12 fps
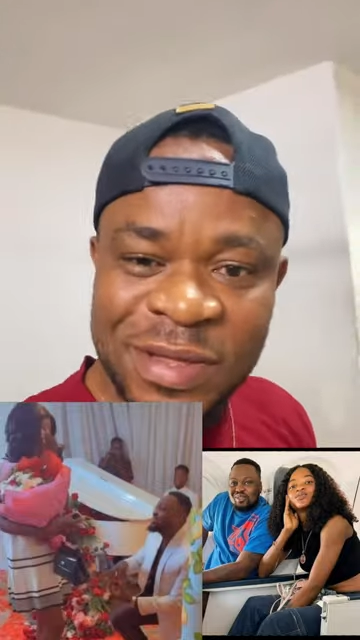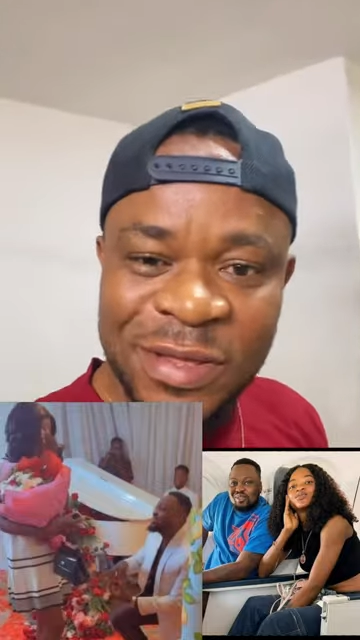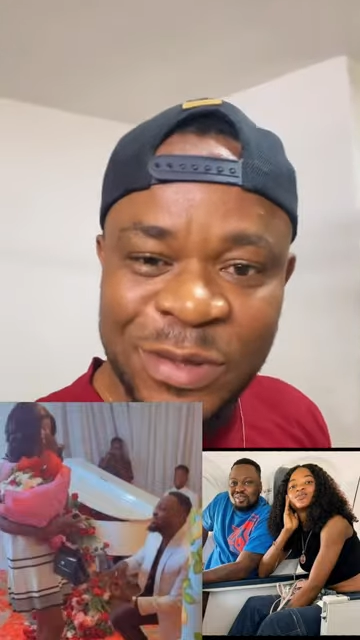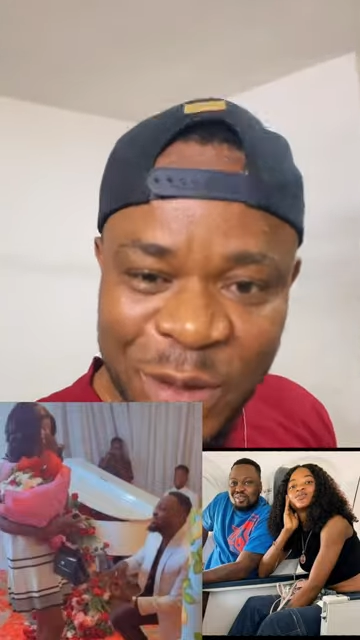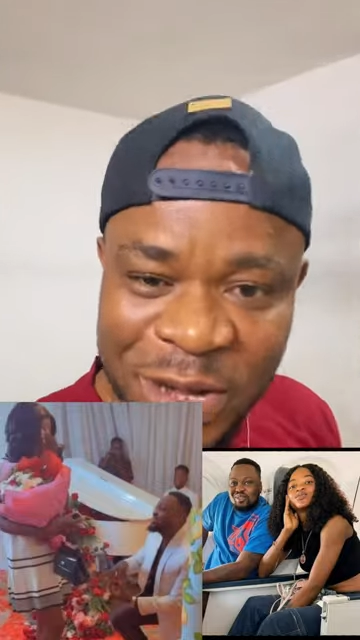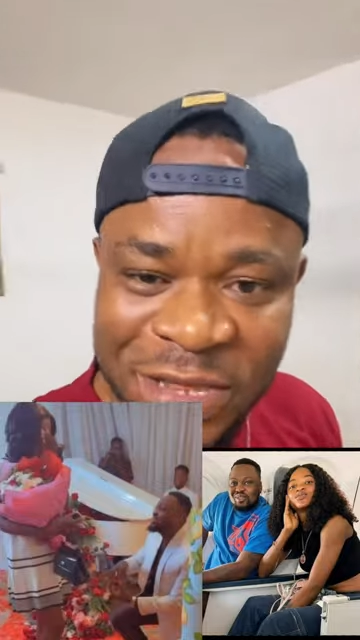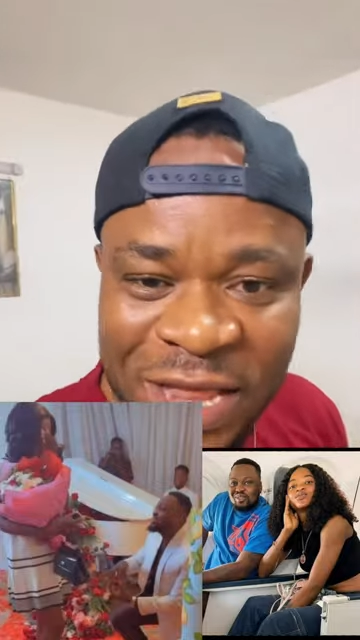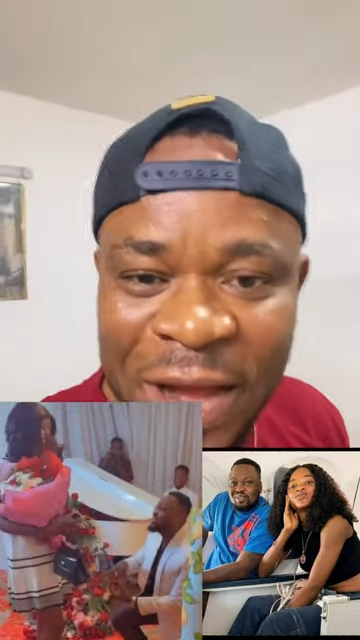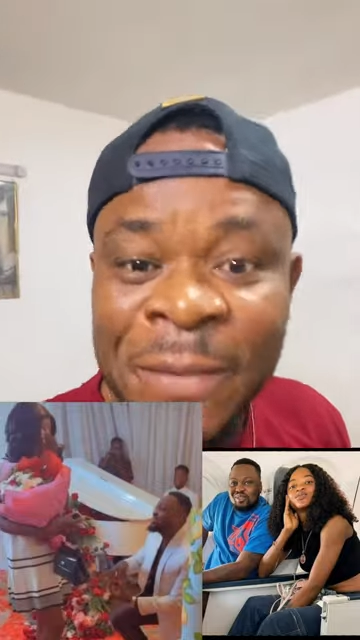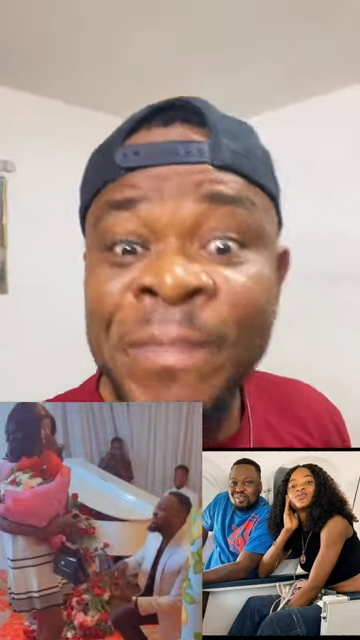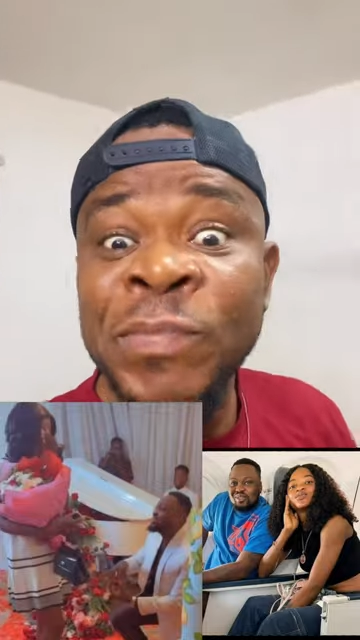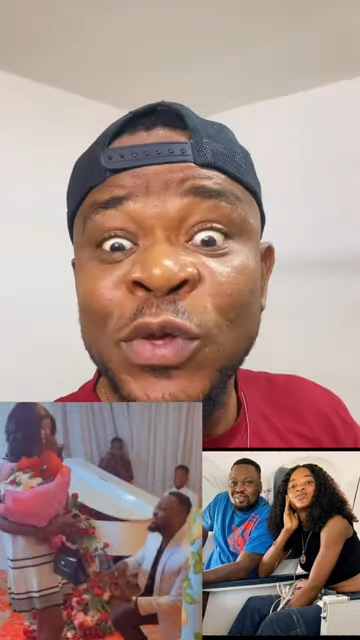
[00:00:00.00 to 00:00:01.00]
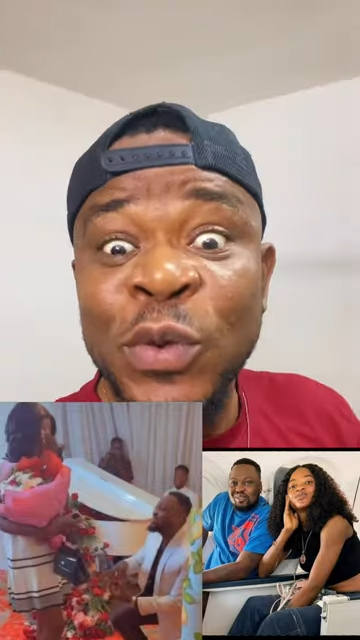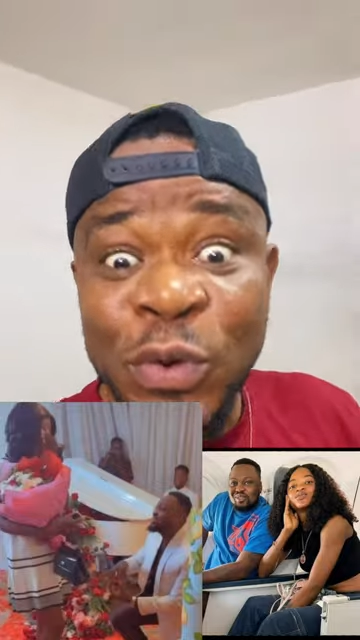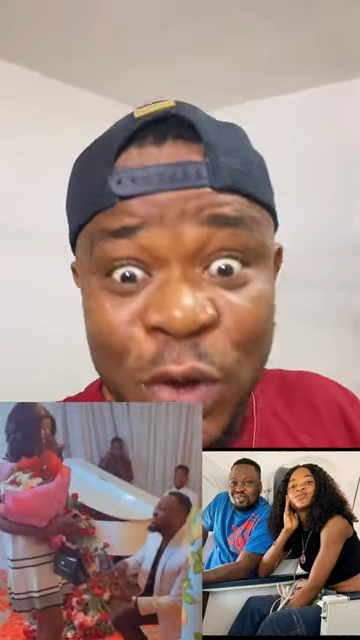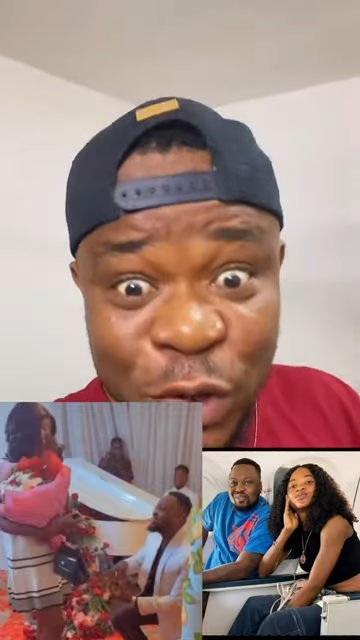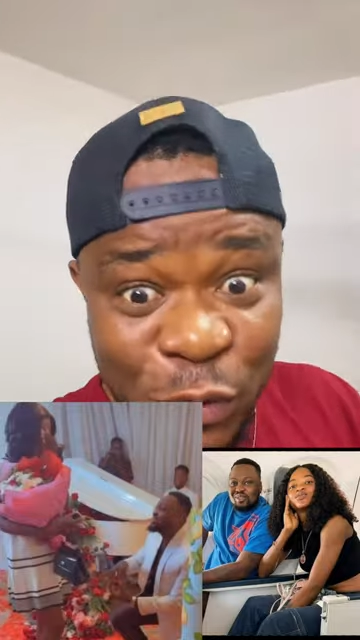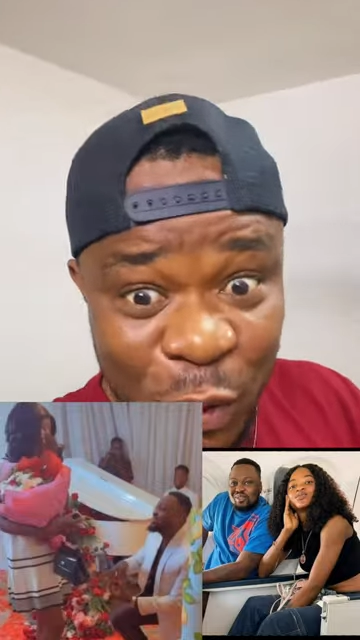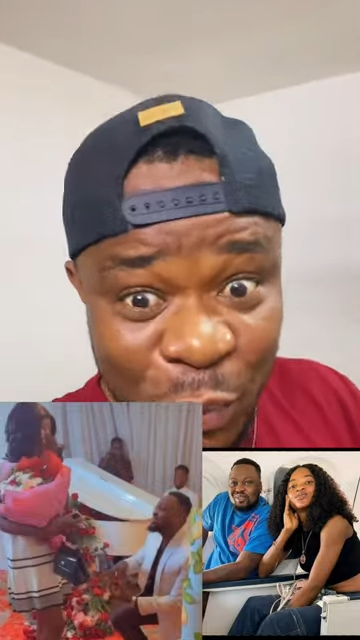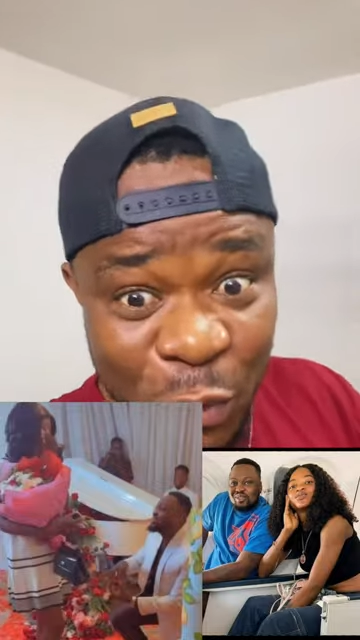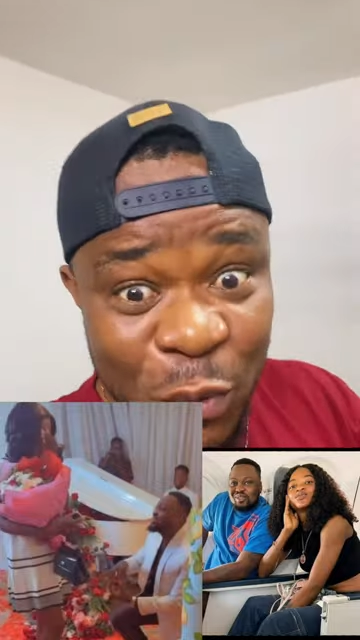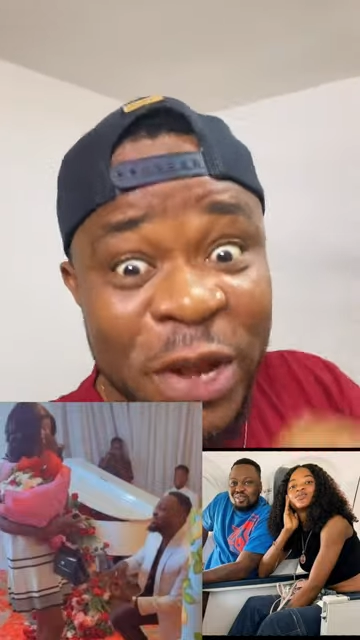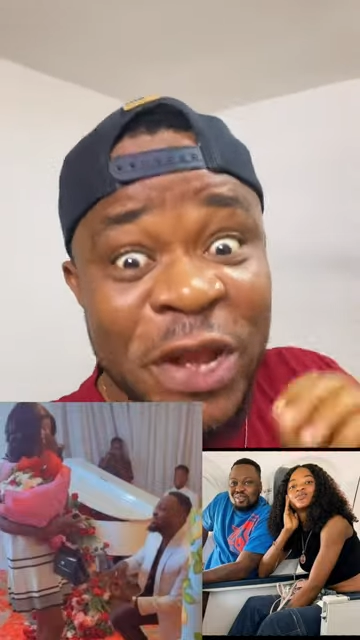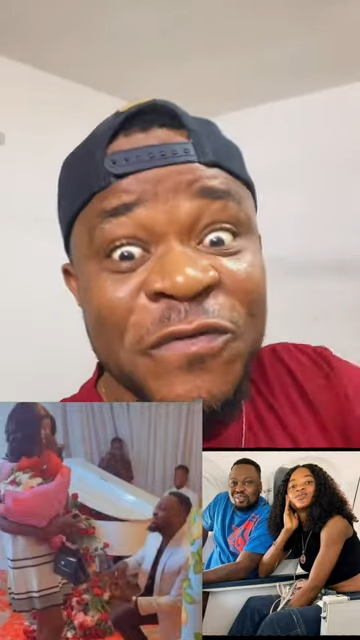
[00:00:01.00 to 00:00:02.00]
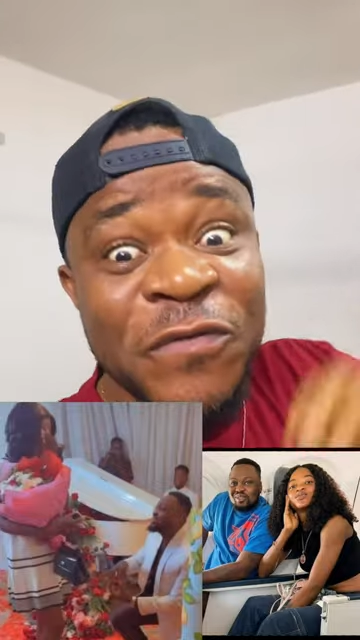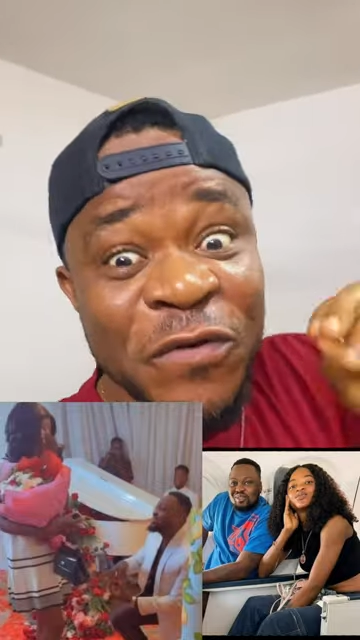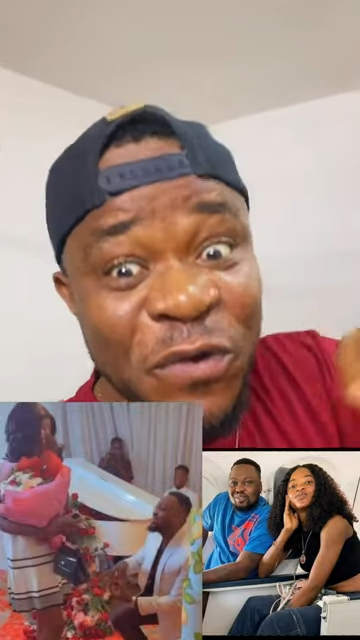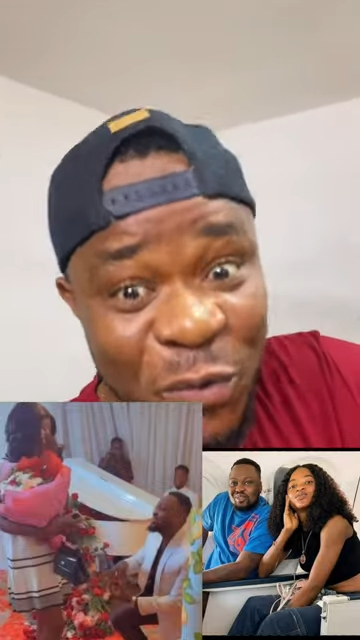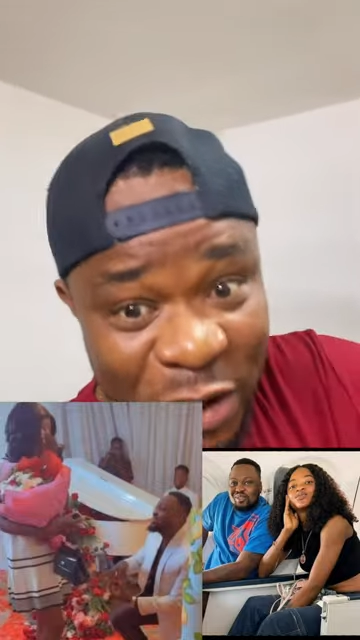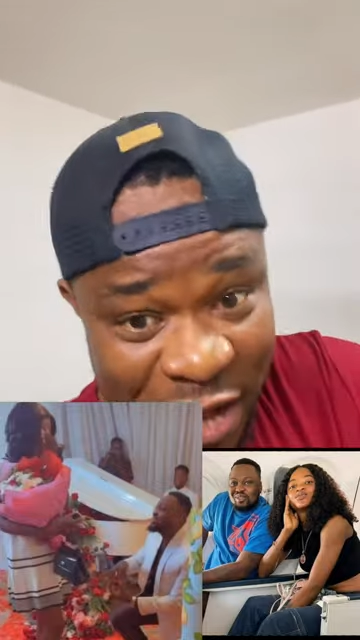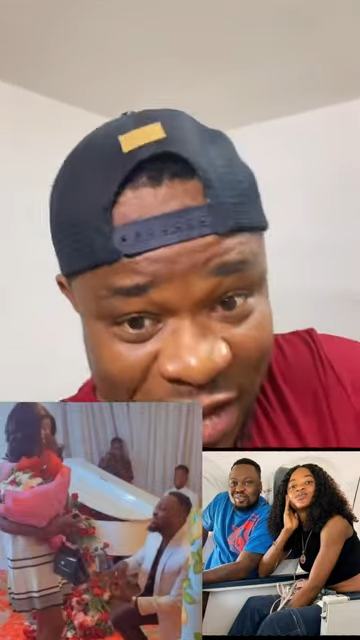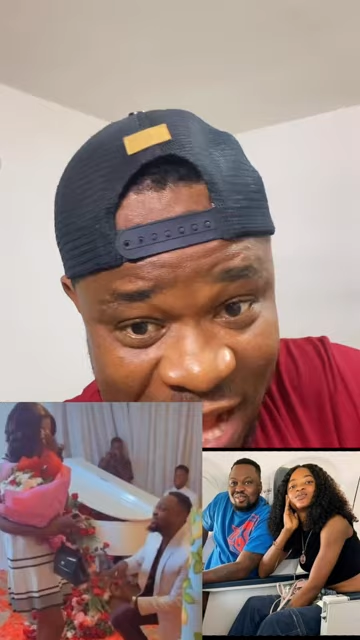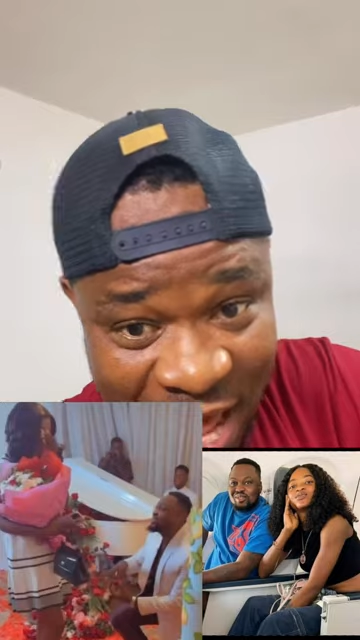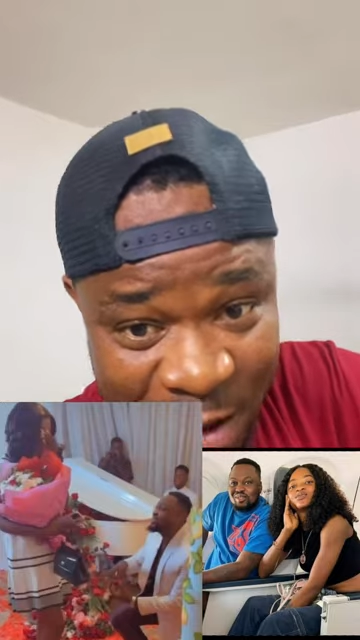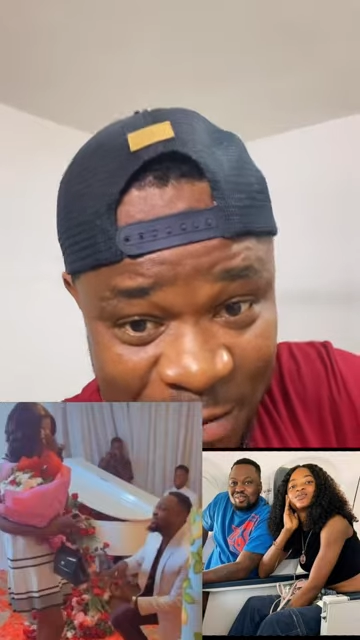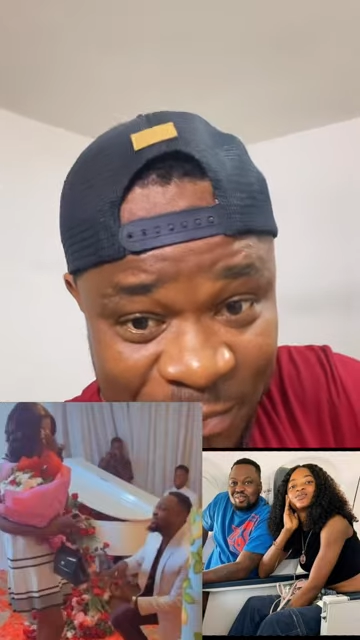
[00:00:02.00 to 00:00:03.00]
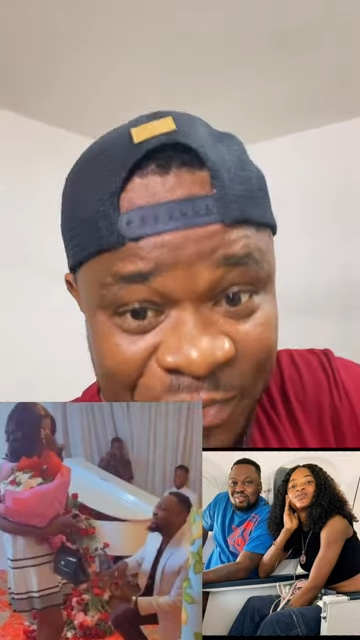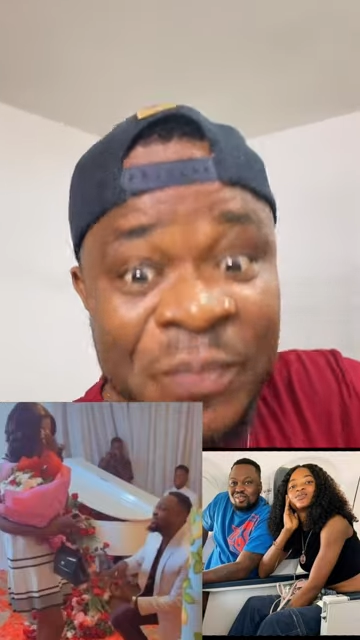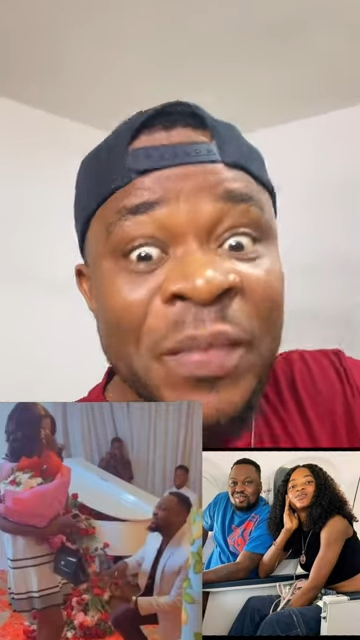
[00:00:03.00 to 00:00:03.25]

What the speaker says: You understand? So those people where they follow una now,